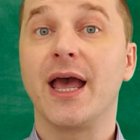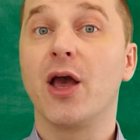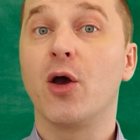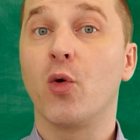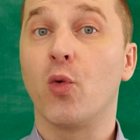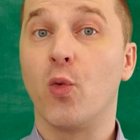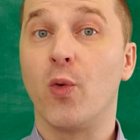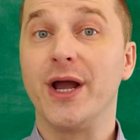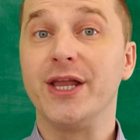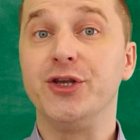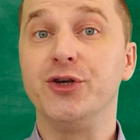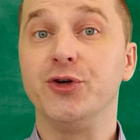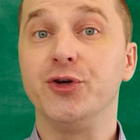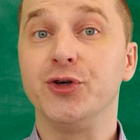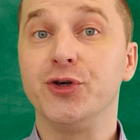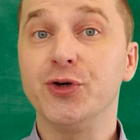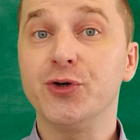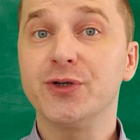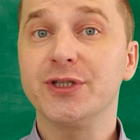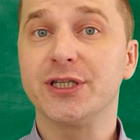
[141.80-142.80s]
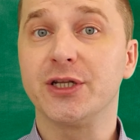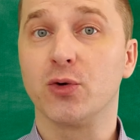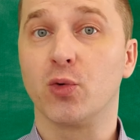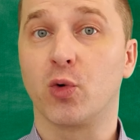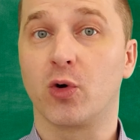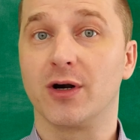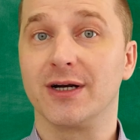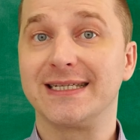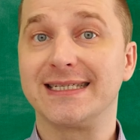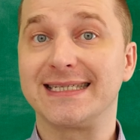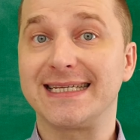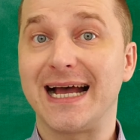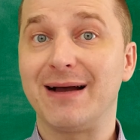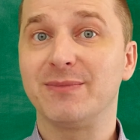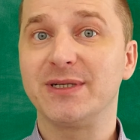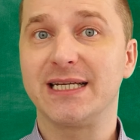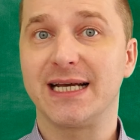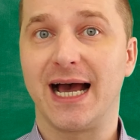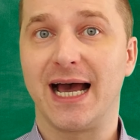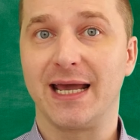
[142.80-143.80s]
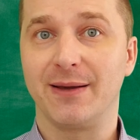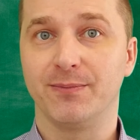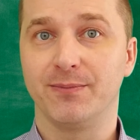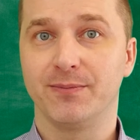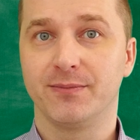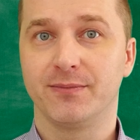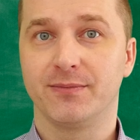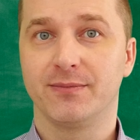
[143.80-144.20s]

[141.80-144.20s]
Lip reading: When you use the word sometime,